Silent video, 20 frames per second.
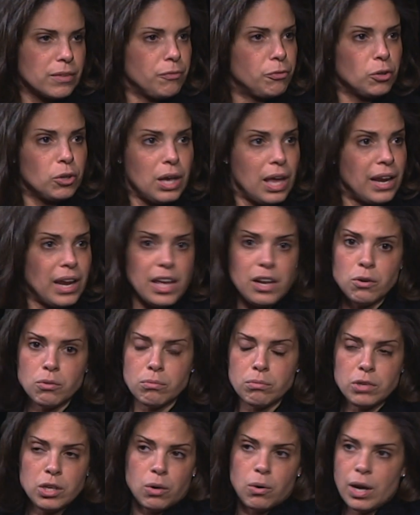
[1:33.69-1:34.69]
For, and I
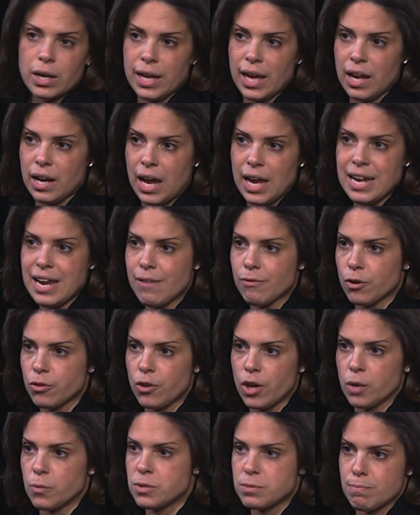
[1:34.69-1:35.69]
don't, you know, again, I never
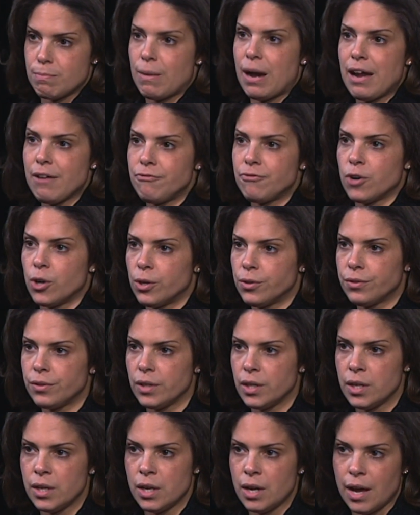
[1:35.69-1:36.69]
thought it was my fault.
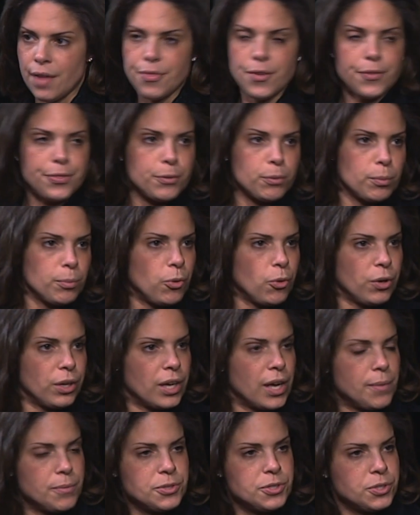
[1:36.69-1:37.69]
I thought the
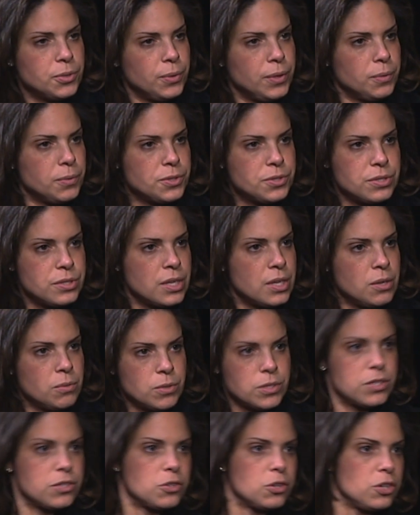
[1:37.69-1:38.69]
reporting I was doing was,
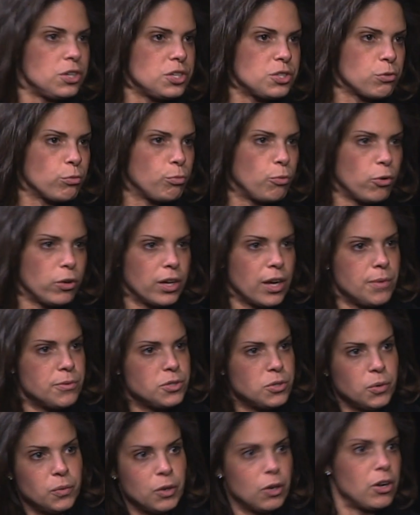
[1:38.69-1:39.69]
was as good as the reporting I
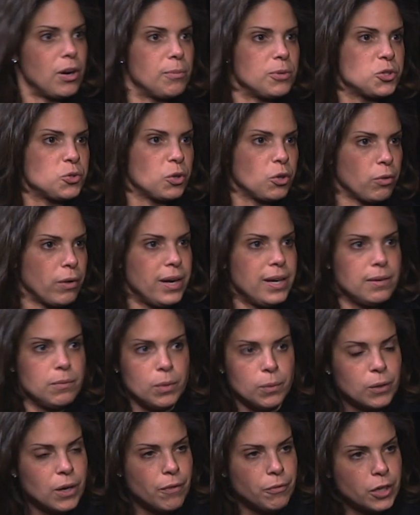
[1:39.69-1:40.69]
was doing, and our numbers were great. and
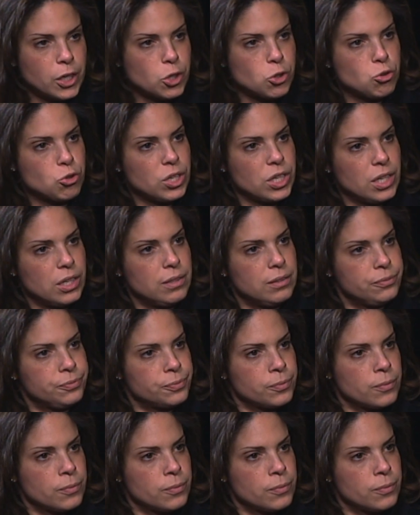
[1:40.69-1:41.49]
We were covering Katrina.